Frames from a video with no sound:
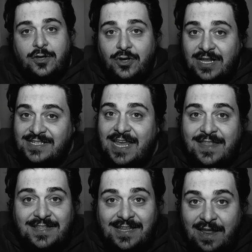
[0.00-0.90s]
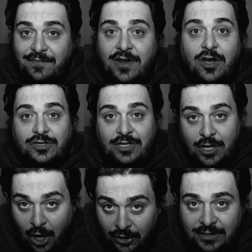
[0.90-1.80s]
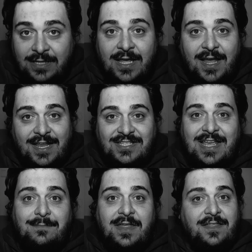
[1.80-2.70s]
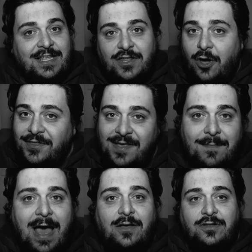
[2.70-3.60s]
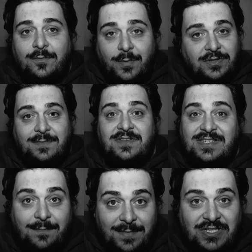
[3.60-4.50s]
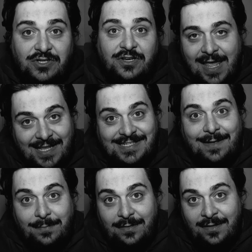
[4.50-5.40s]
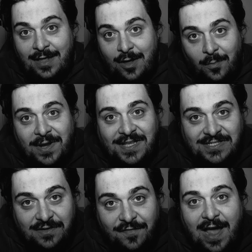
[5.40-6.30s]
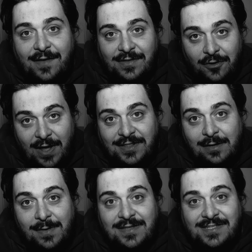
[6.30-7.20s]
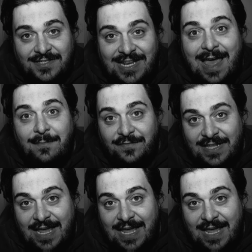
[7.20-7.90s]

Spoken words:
you can say that he never got caught in something that knocked him out and put him in submission. Example, when he survived Randleman's slam of